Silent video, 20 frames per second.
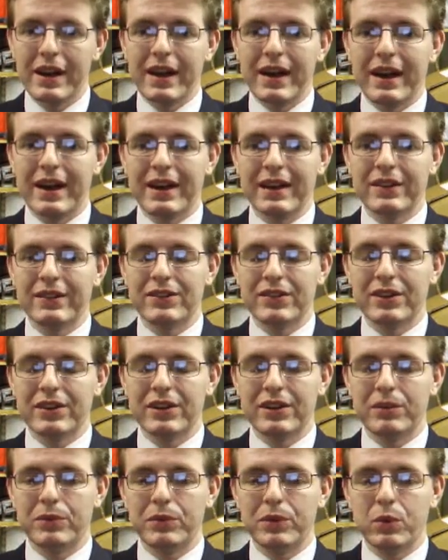and
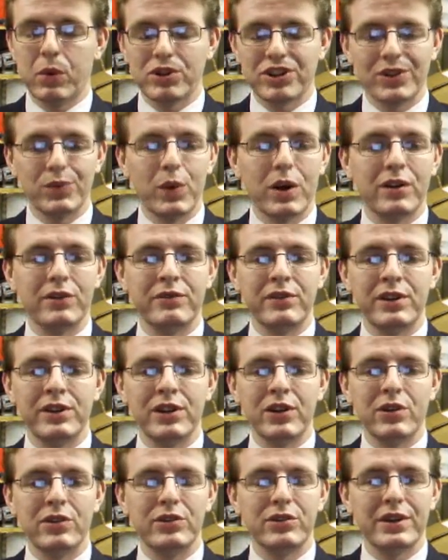you're watching one
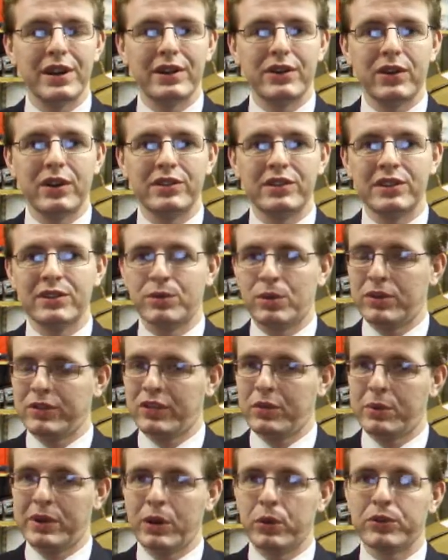video and you get an idea of what
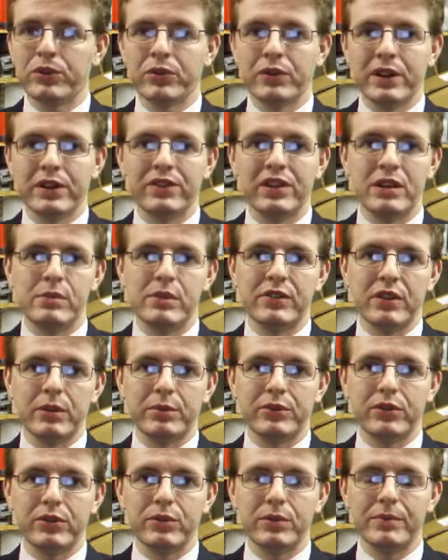someone else on their team is up
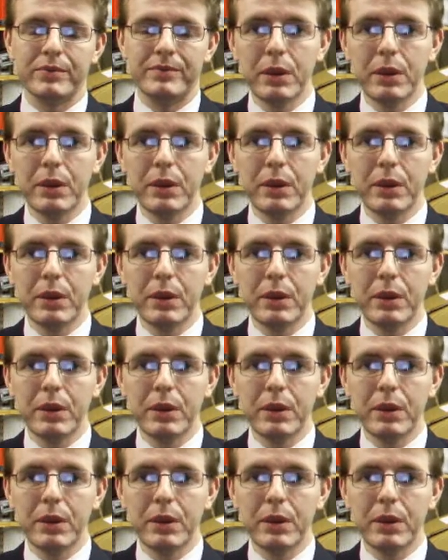to.